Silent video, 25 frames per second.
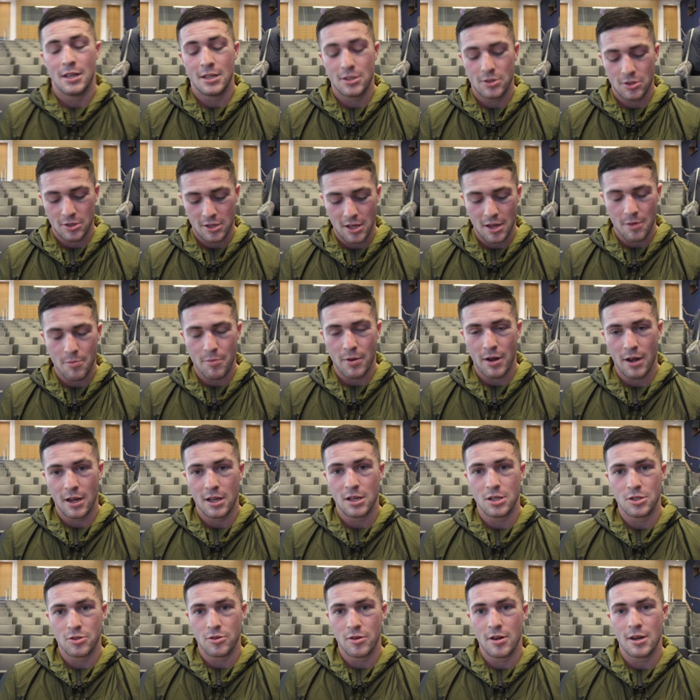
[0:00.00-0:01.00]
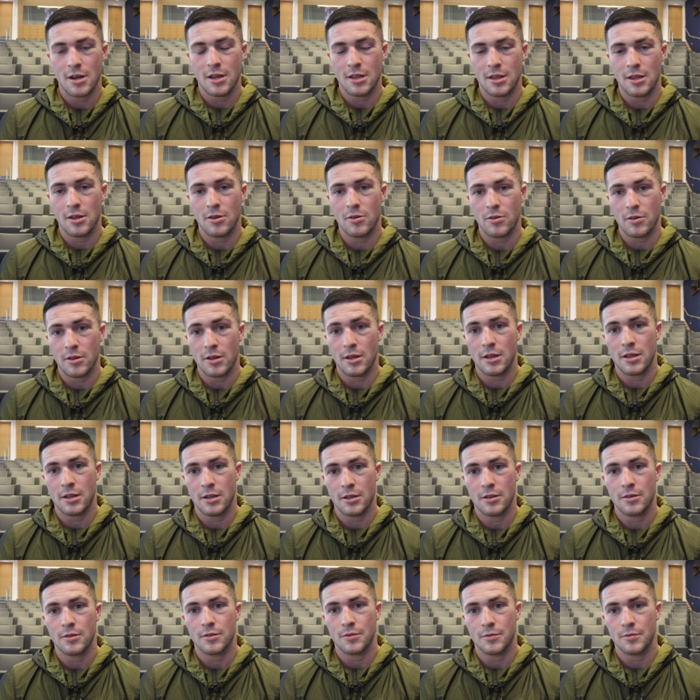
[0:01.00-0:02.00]
You're just getting back in training though, Yeah.
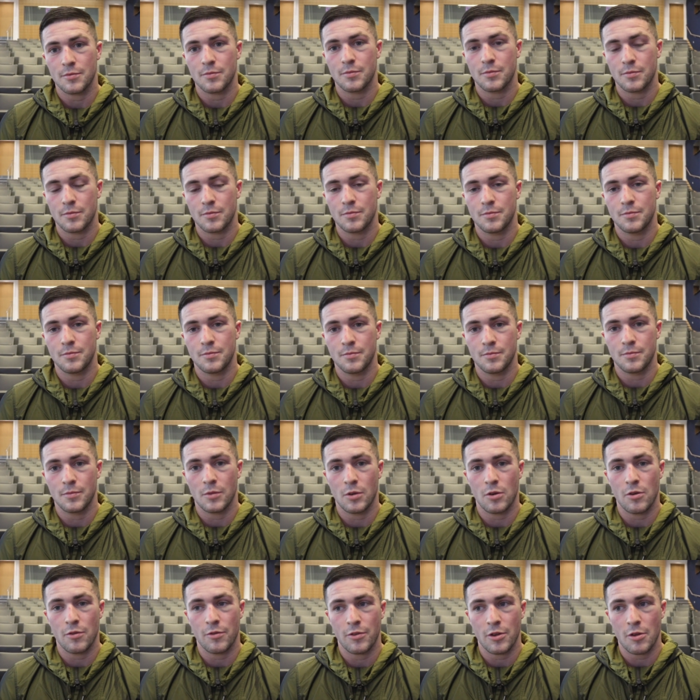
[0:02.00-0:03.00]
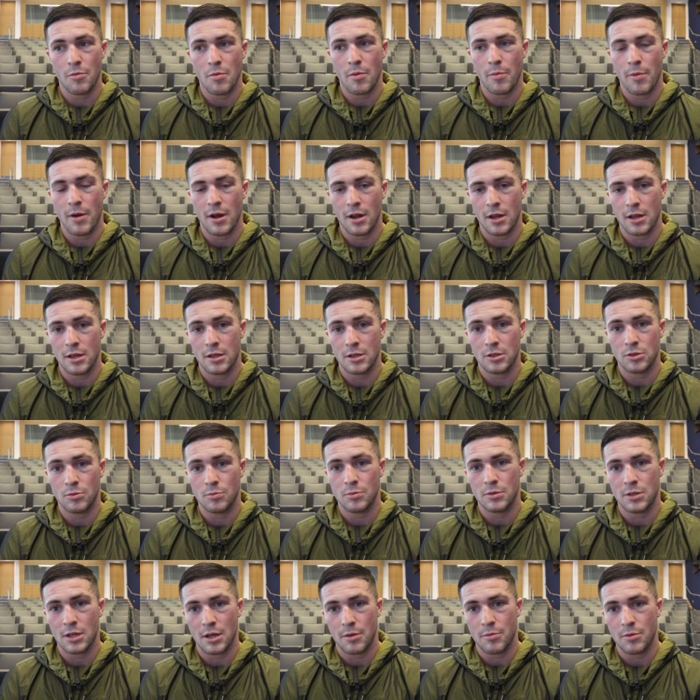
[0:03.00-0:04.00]
Yeah. Mm, hopefully, he'll be back in
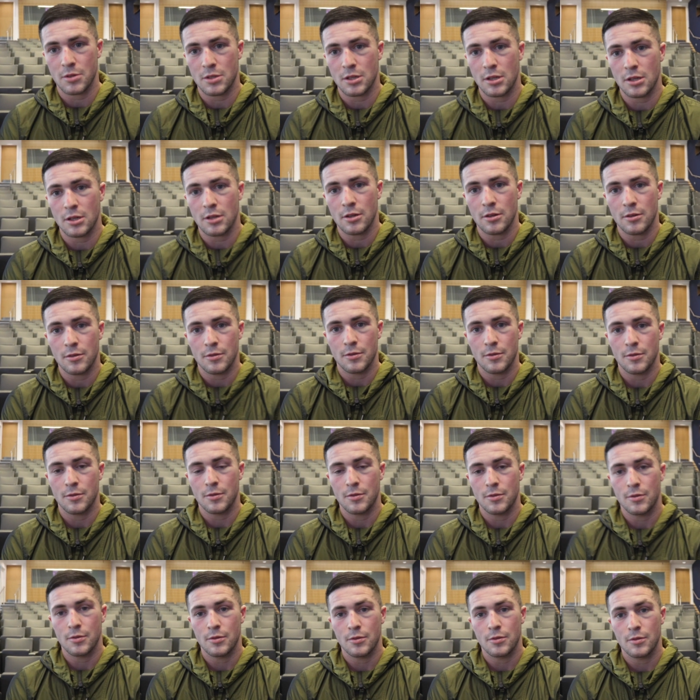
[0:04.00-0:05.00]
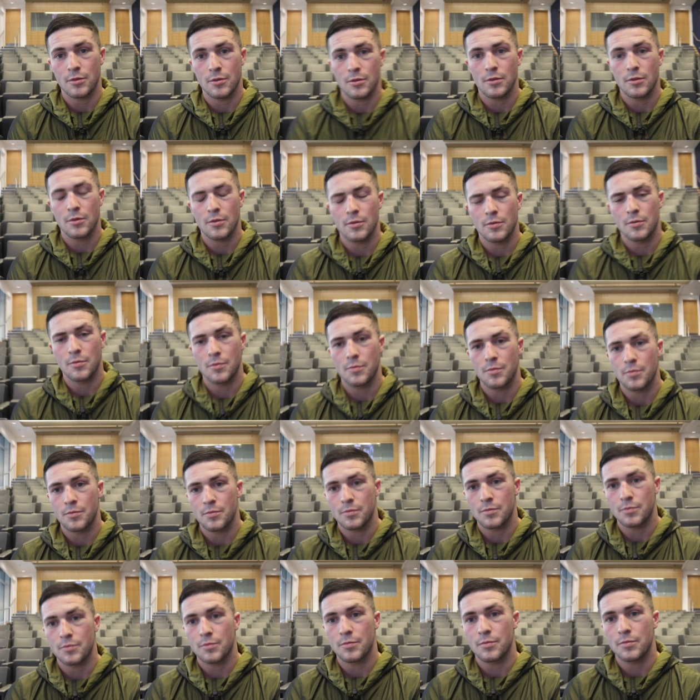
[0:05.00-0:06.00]
sometime this year. Obviously, Ronnie
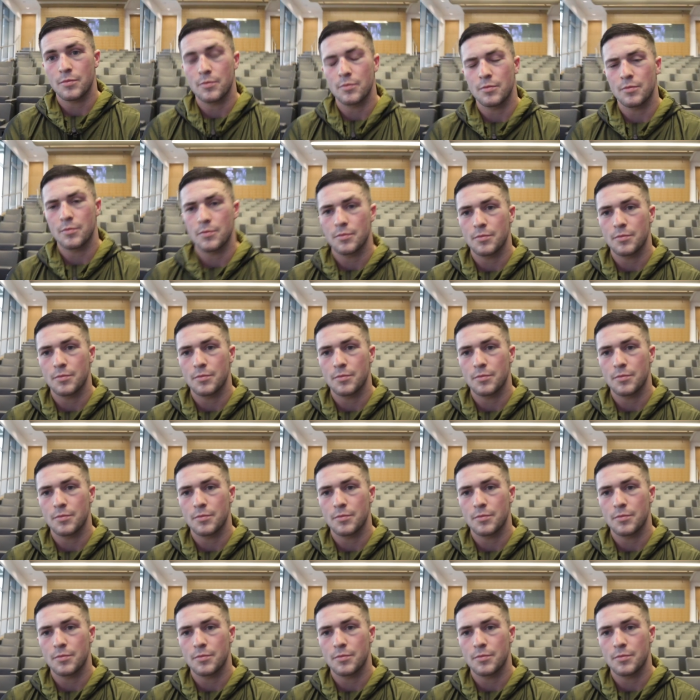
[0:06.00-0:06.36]
Heffron fought